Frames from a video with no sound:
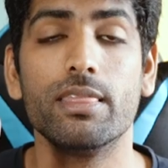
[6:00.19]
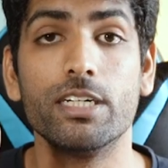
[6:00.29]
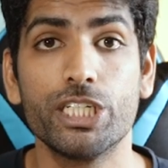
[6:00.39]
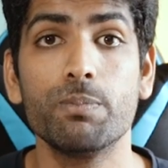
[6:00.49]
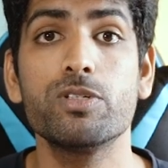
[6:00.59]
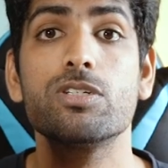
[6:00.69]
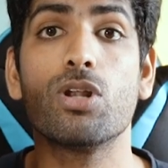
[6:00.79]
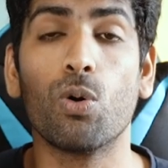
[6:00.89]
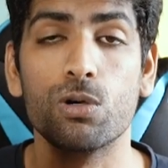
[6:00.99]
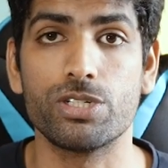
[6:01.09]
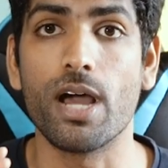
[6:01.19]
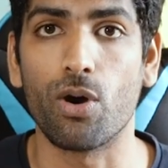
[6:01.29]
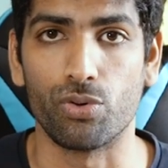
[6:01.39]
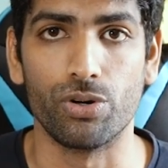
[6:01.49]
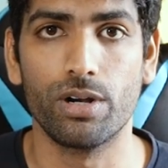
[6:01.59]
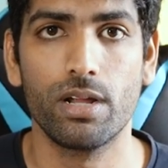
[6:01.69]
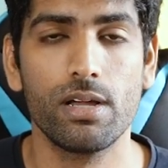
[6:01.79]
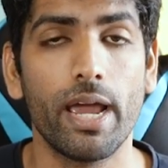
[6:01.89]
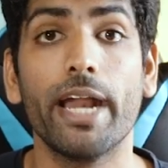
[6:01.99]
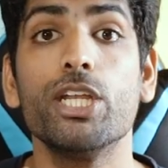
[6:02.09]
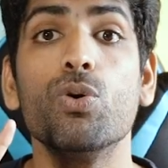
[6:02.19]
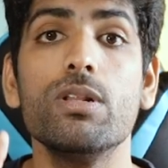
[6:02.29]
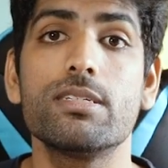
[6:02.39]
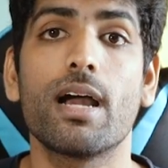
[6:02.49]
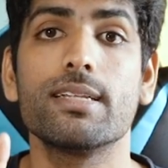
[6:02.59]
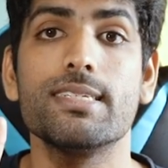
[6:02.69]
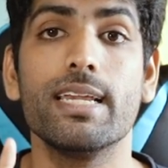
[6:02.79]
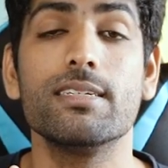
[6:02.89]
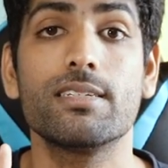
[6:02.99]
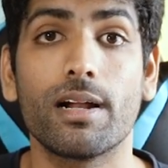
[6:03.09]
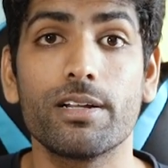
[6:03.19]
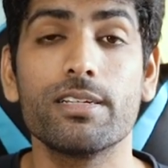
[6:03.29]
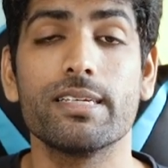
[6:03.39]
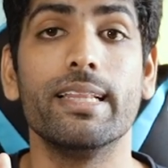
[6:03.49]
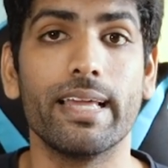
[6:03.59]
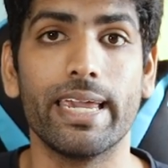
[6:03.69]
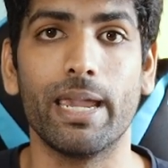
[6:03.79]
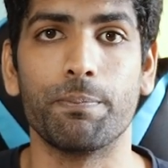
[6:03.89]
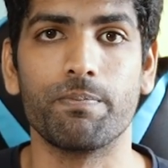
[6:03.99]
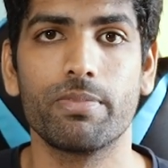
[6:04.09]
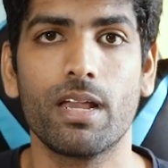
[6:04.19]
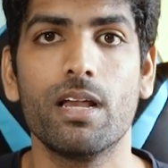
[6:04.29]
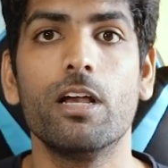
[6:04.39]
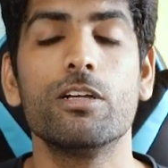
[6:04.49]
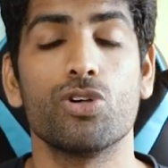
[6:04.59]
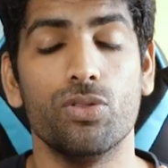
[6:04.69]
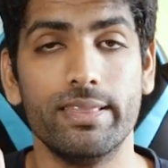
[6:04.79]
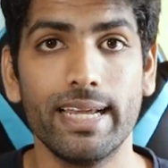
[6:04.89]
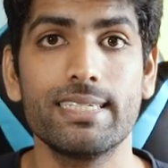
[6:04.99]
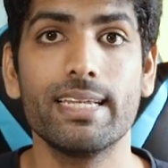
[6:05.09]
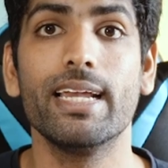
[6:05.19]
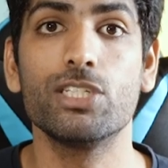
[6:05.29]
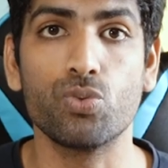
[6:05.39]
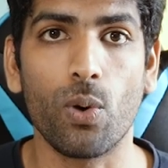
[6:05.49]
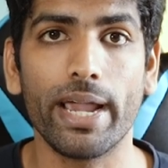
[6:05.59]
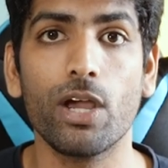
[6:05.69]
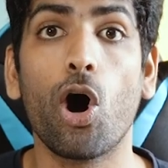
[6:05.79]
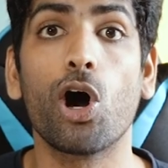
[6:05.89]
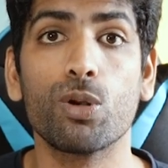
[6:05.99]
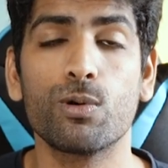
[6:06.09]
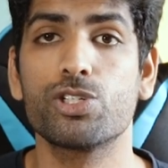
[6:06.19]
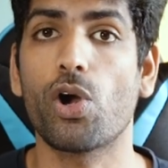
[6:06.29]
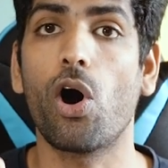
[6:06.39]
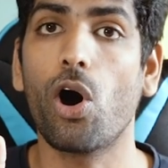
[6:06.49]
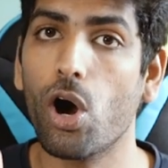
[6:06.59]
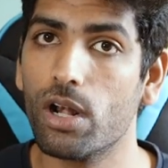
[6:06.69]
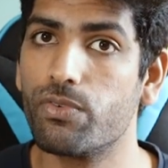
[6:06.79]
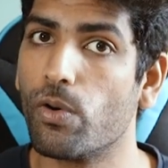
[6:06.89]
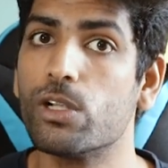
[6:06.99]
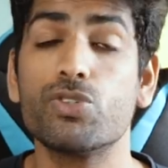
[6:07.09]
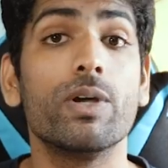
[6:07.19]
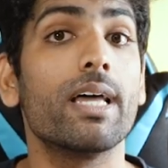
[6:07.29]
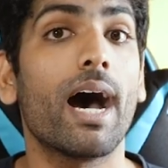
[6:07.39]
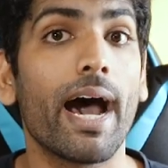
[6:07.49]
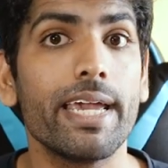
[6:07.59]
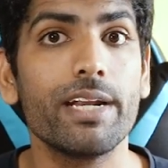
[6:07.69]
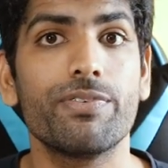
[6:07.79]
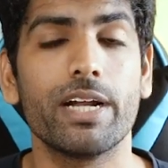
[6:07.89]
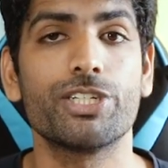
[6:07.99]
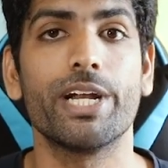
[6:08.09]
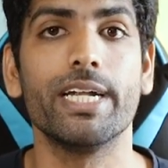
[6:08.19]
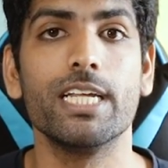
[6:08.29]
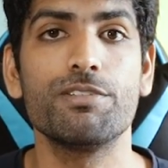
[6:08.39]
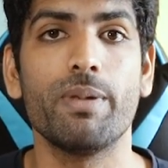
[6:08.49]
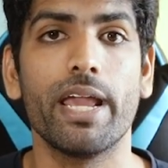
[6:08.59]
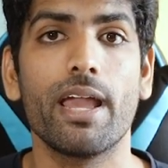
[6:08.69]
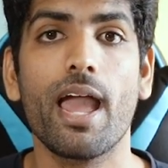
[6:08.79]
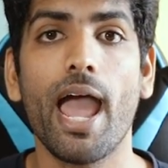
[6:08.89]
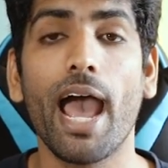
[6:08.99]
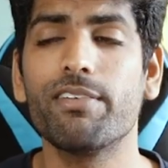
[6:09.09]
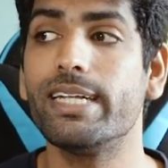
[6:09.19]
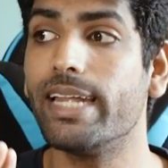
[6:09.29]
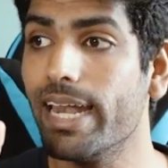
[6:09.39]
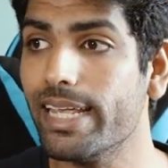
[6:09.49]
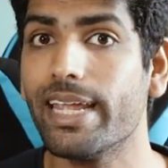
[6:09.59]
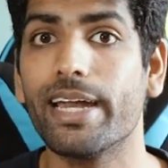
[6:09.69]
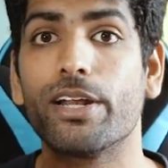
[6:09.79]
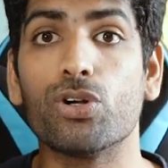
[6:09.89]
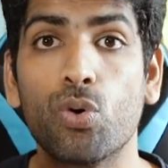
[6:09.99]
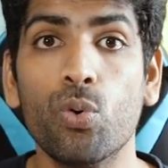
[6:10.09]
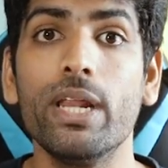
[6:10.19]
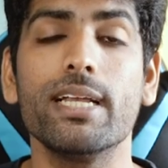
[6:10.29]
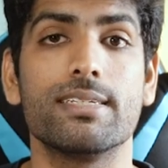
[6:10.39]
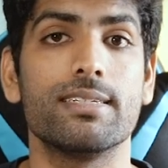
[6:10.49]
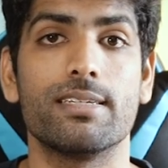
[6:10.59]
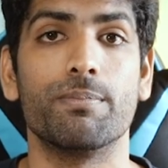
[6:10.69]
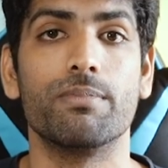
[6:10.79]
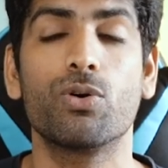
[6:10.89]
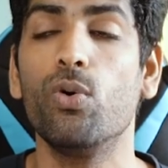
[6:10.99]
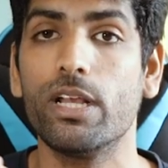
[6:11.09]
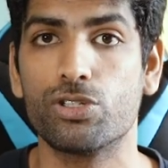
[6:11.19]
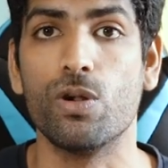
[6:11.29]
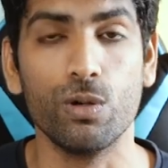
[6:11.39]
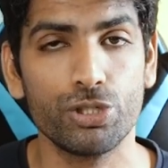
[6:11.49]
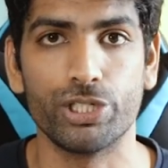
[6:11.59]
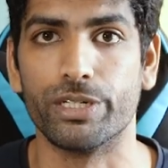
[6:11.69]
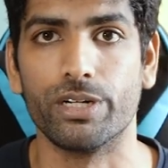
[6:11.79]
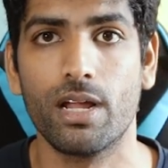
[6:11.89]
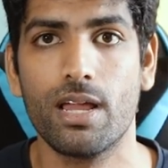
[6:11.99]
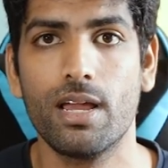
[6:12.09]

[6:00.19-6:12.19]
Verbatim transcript: the chip slows down and you'll start seeing stutters in the game. So this is why almost all phones with a high refresh rate display have a dedicated cooling system, cooling solution